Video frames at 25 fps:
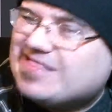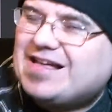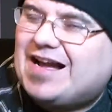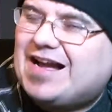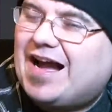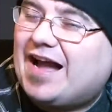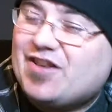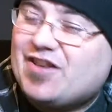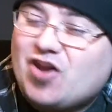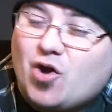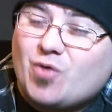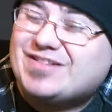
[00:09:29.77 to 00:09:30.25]

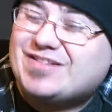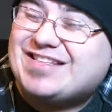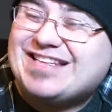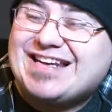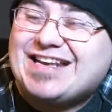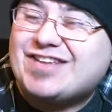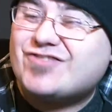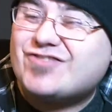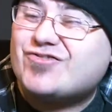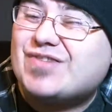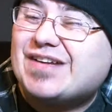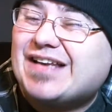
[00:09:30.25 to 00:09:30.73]
I know it's an
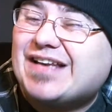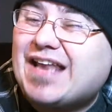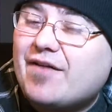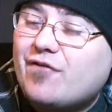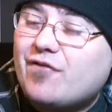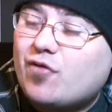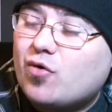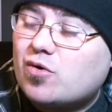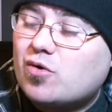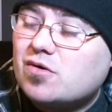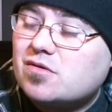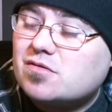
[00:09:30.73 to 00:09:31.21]
entry
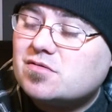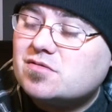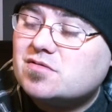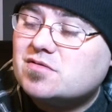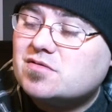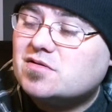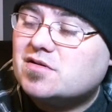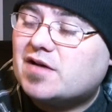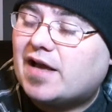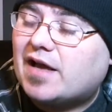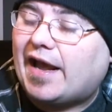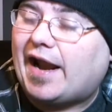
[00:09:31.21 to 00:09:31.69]
level,
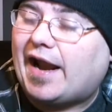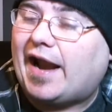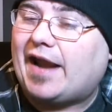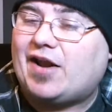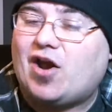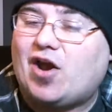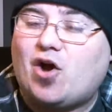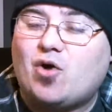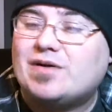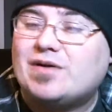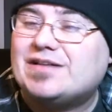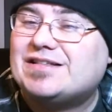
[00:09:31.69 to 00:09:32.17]
and I
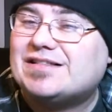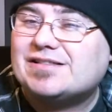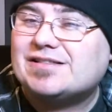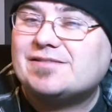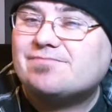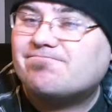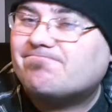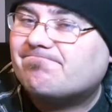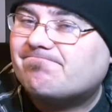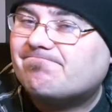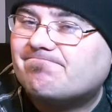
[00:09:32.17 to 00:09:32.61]
know it's,